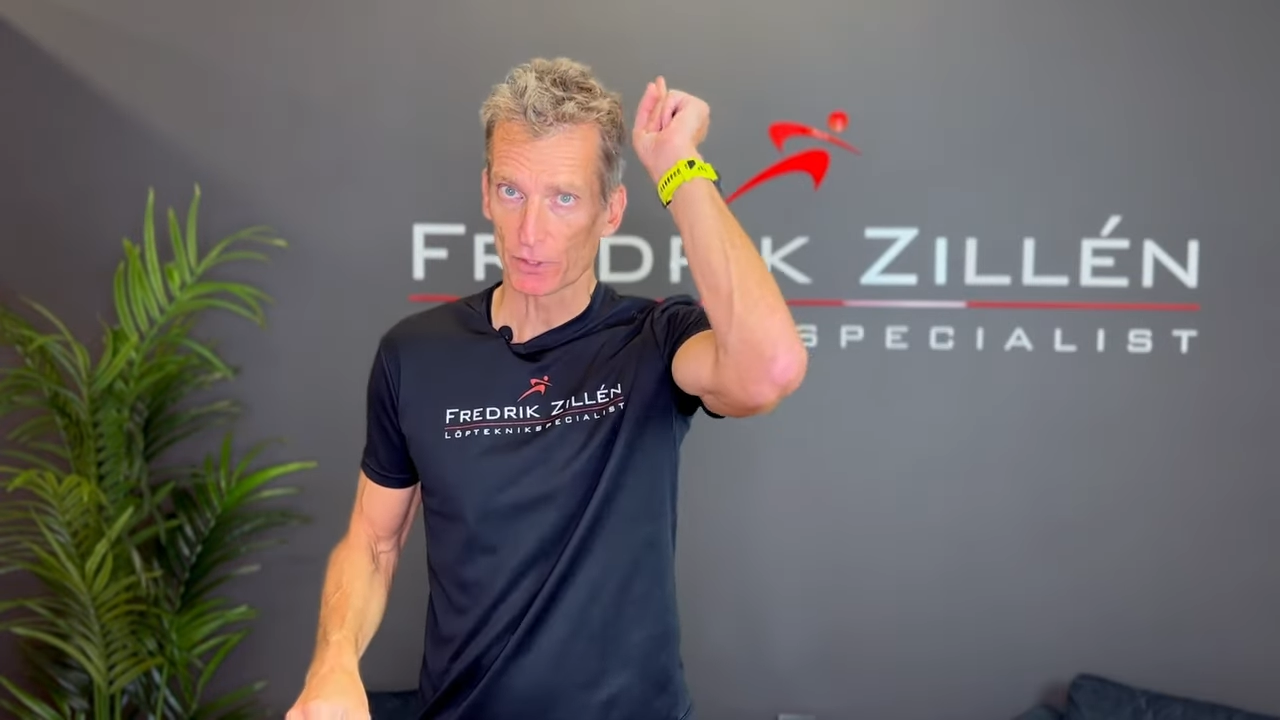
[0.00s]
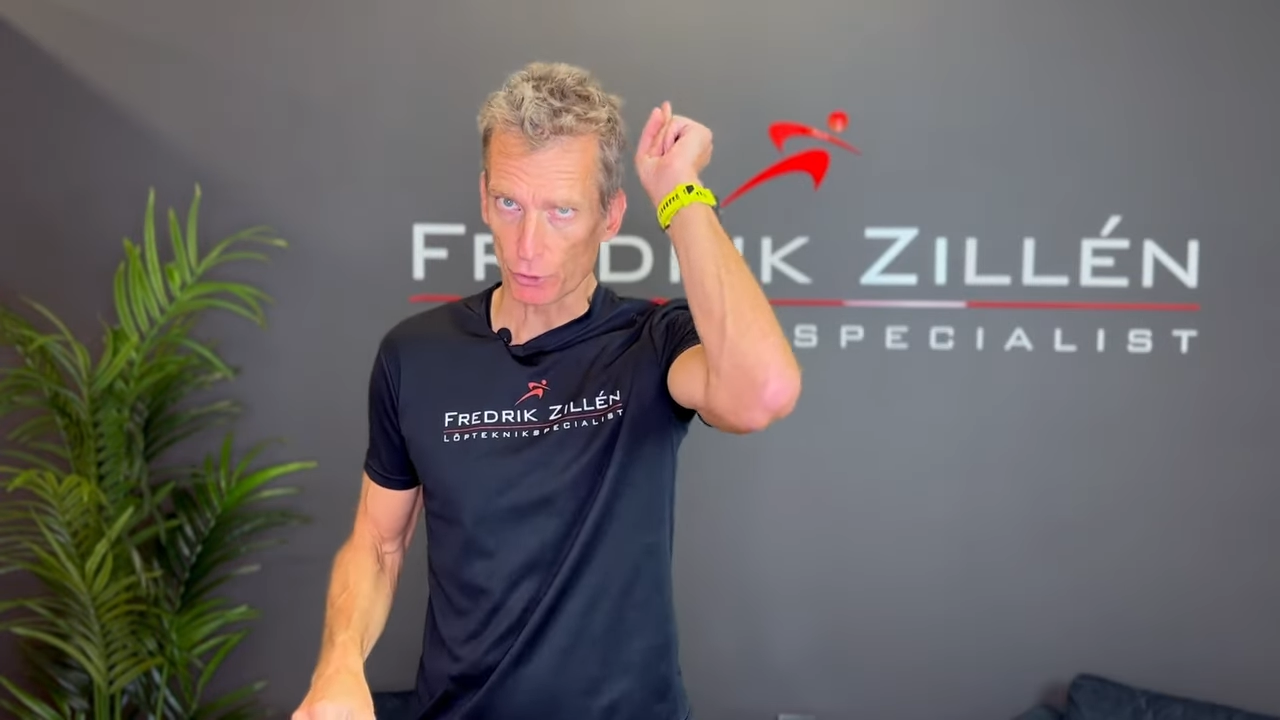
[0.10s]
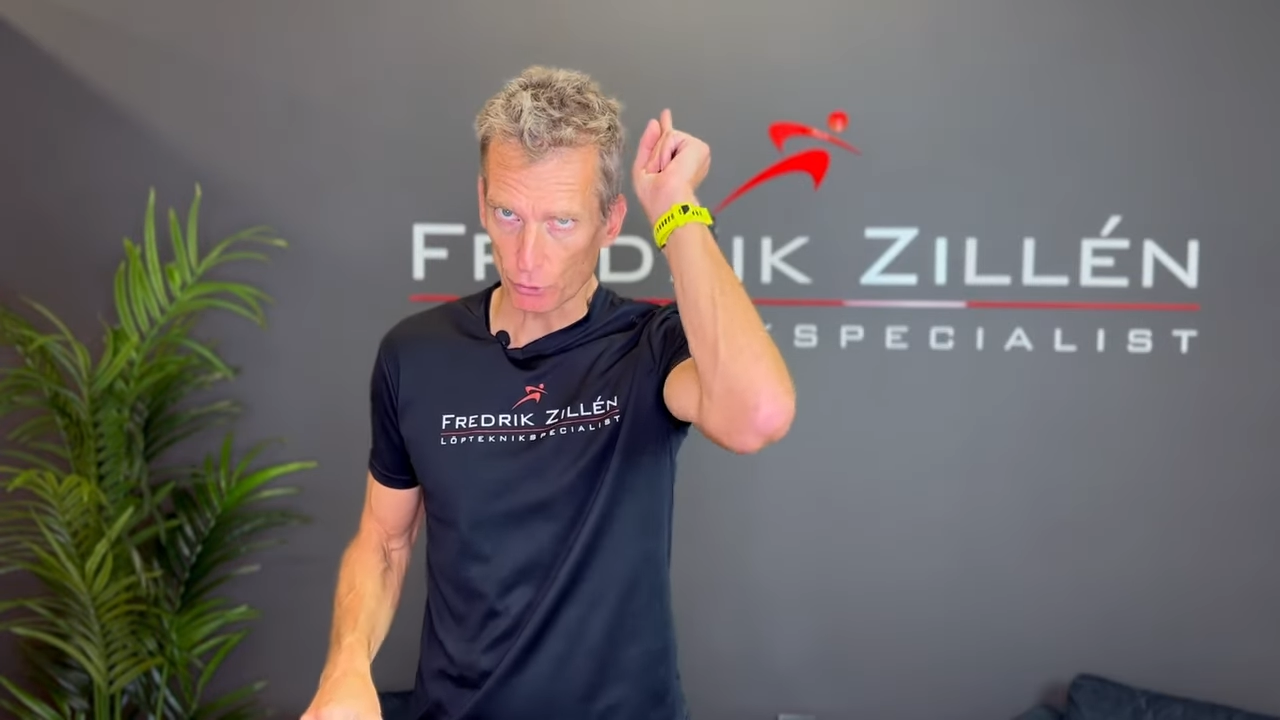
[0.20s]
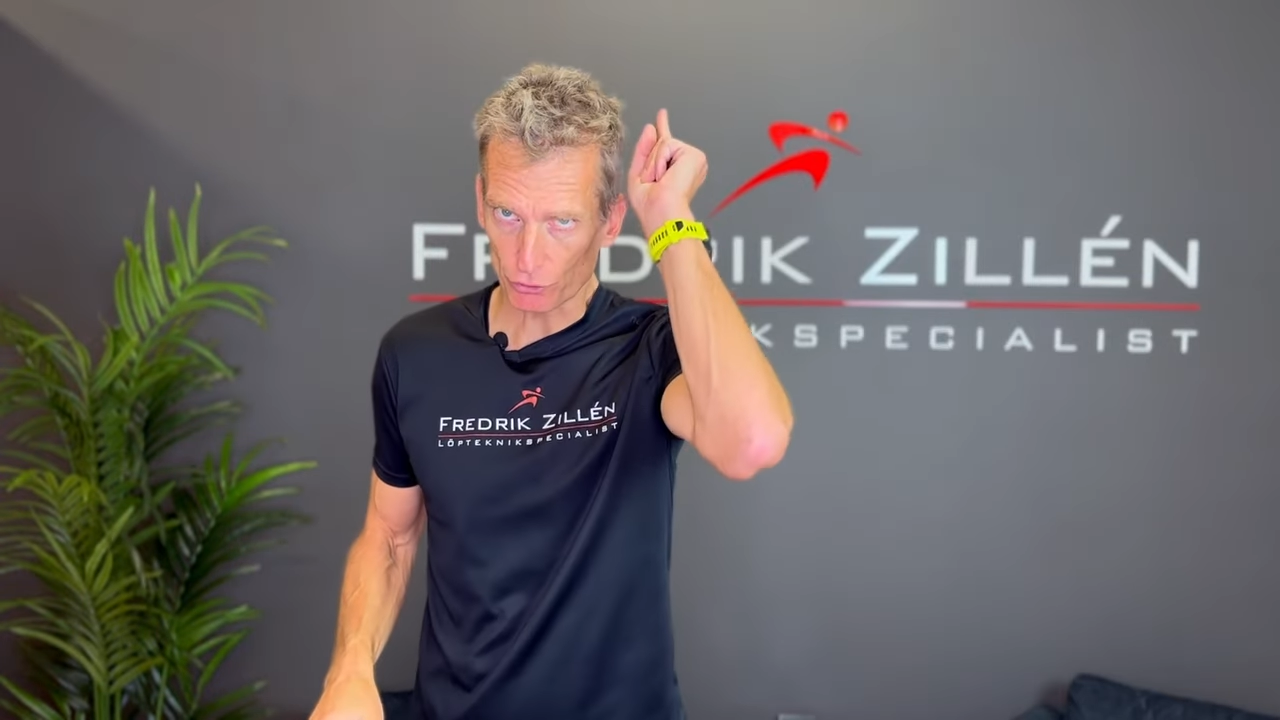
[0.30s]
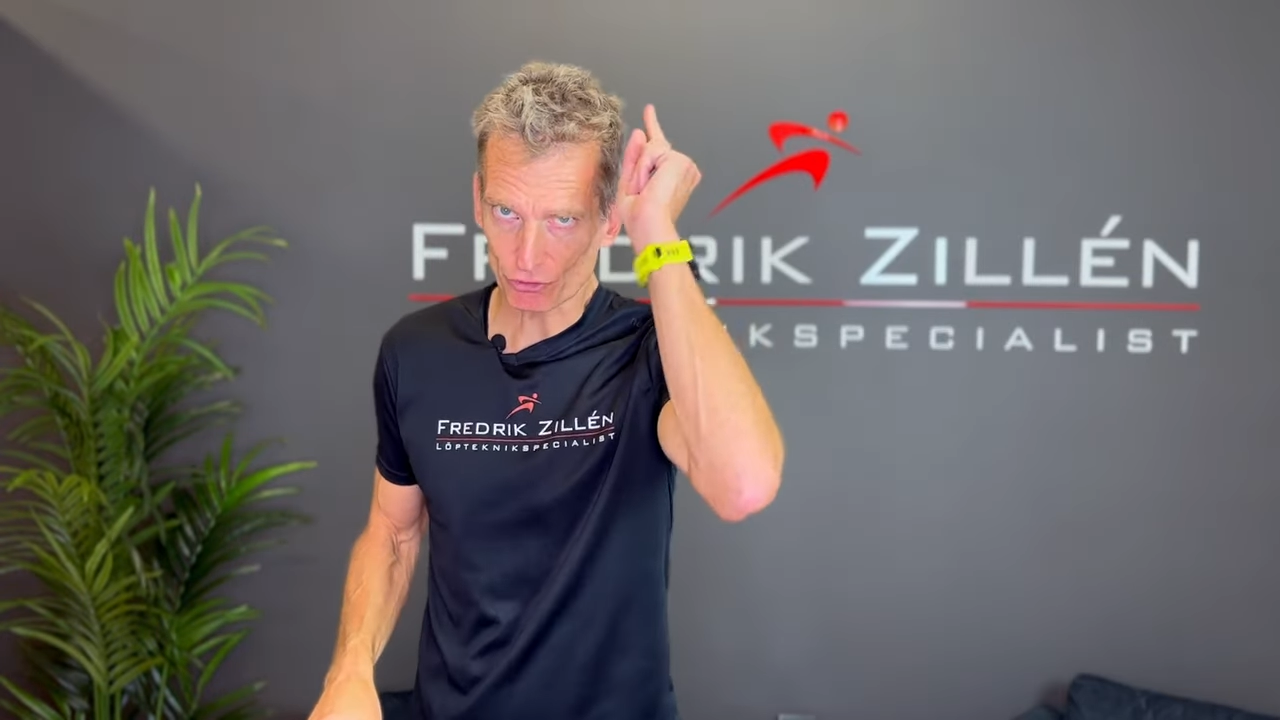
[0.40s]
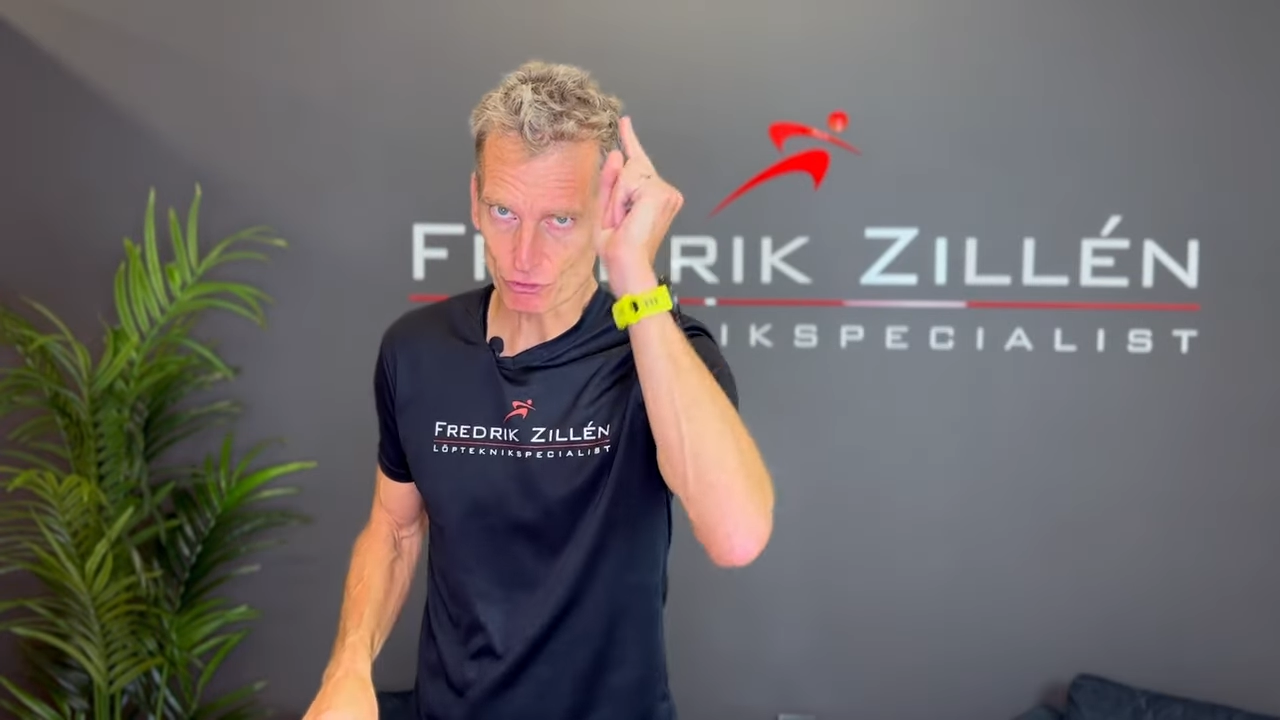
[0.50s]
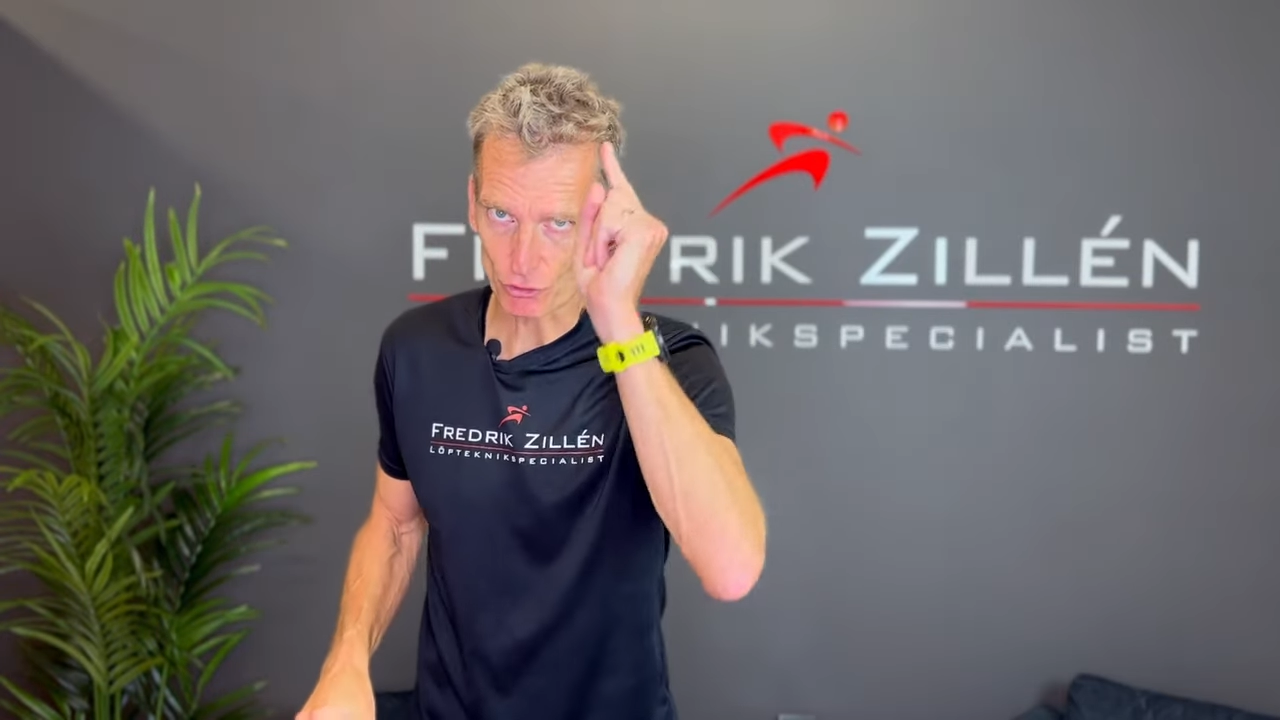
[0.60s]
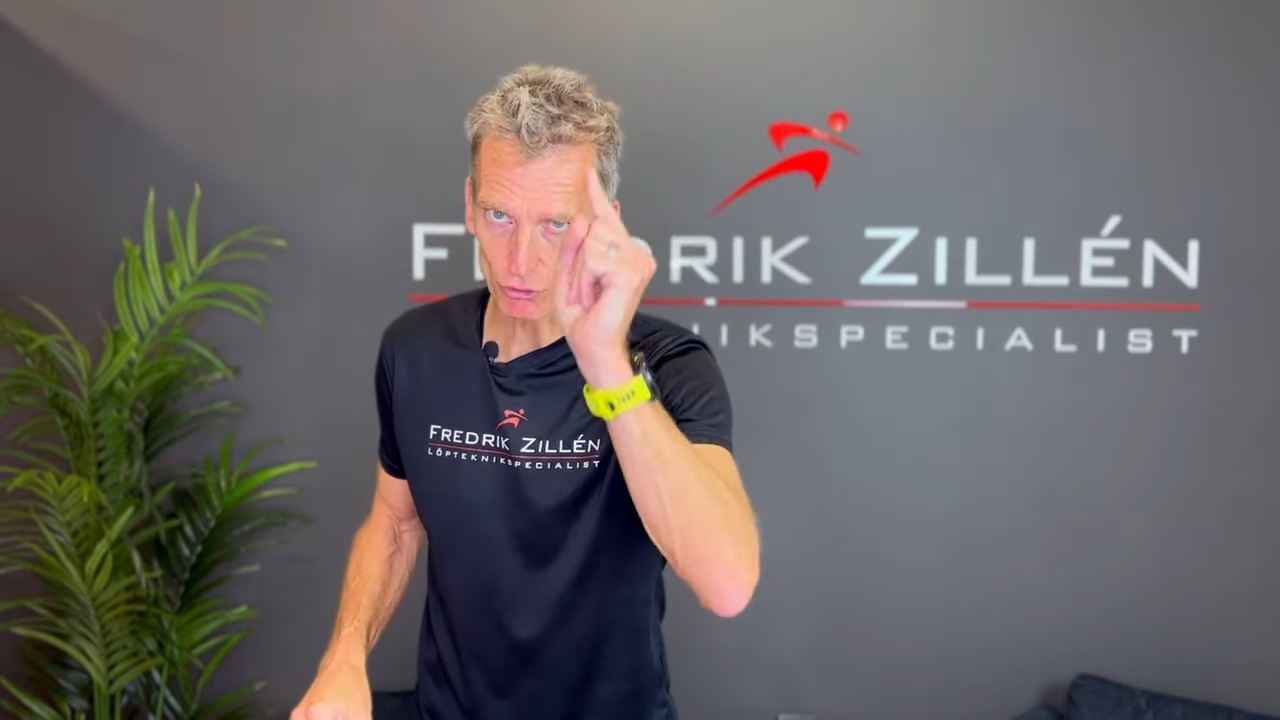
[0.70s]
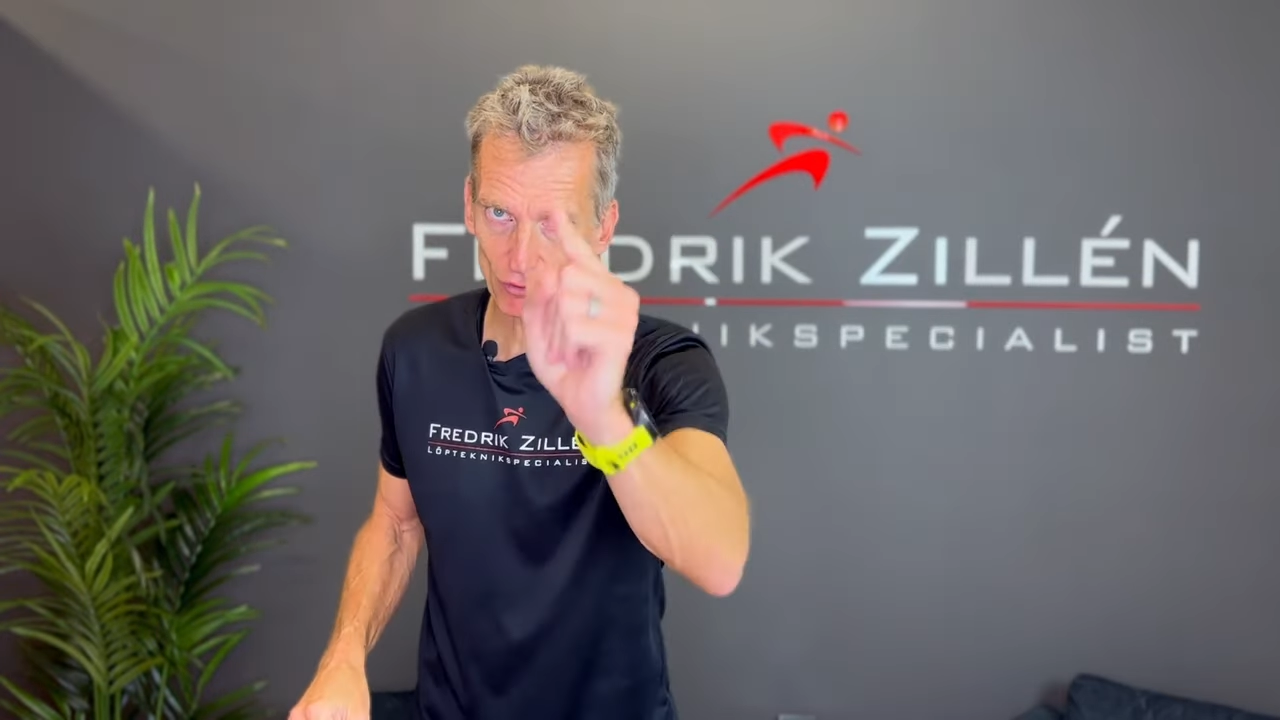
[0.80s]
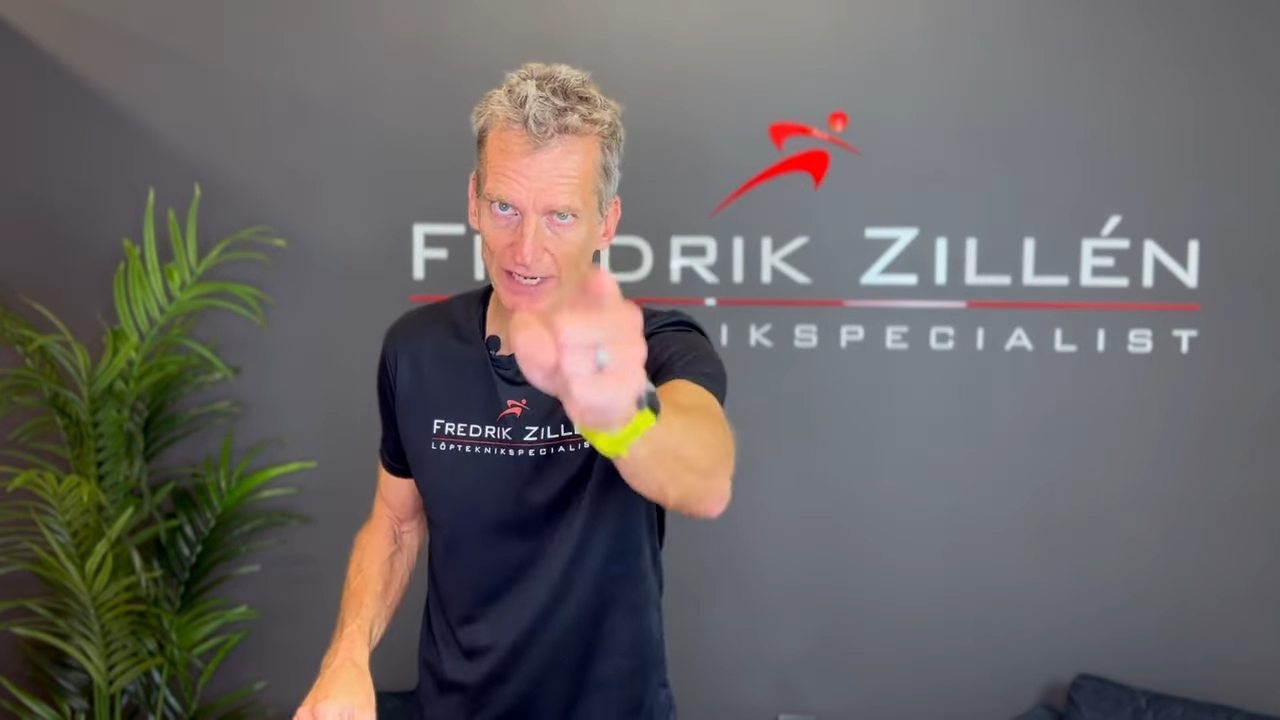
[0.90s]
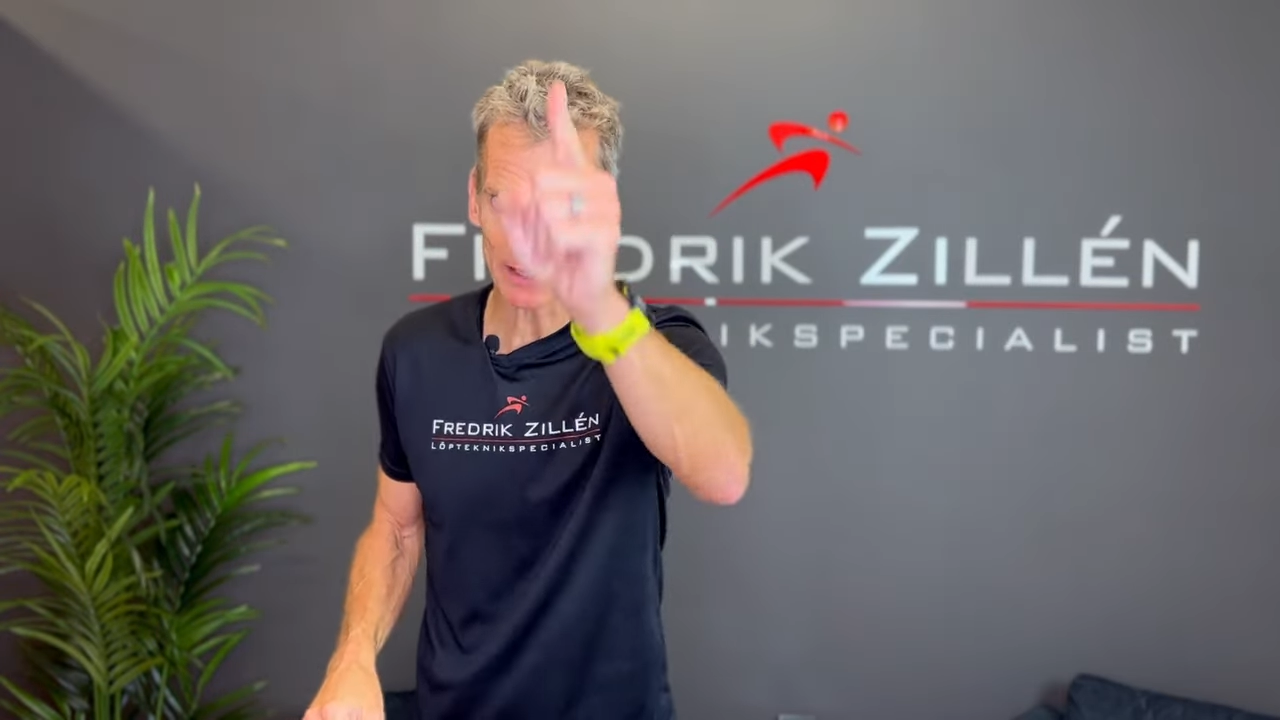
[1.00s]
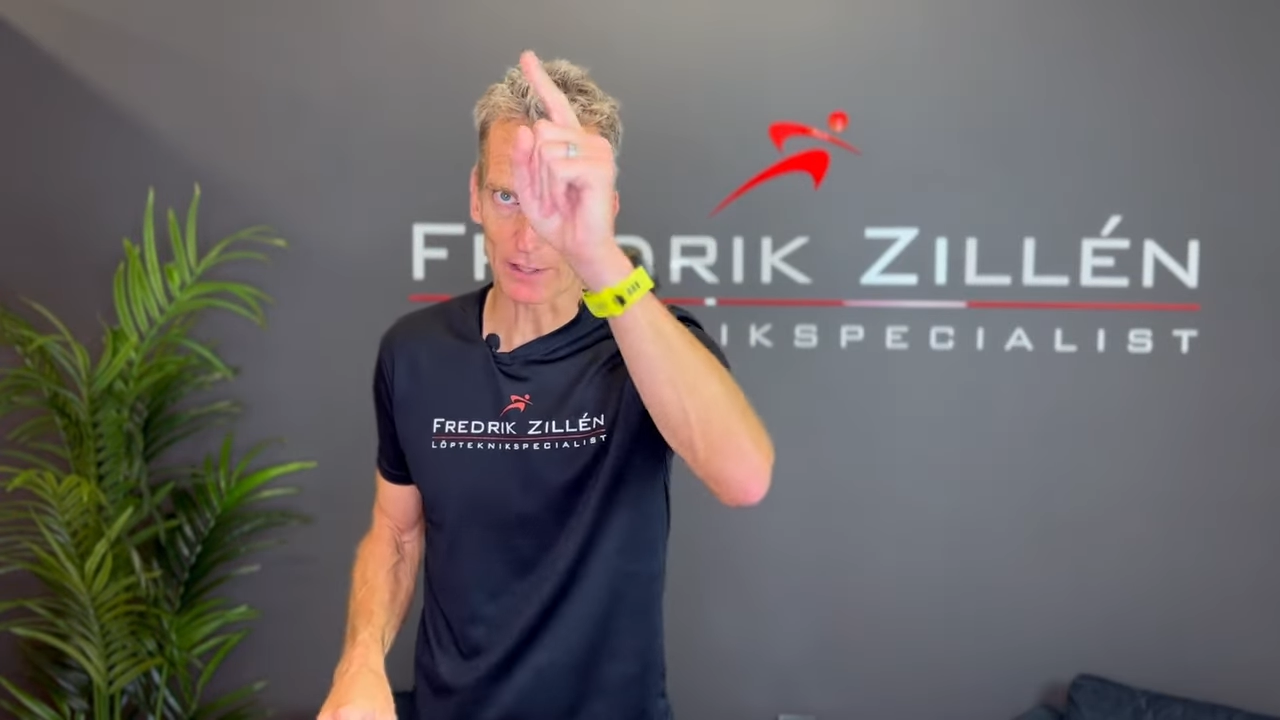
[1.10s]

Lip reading: your stride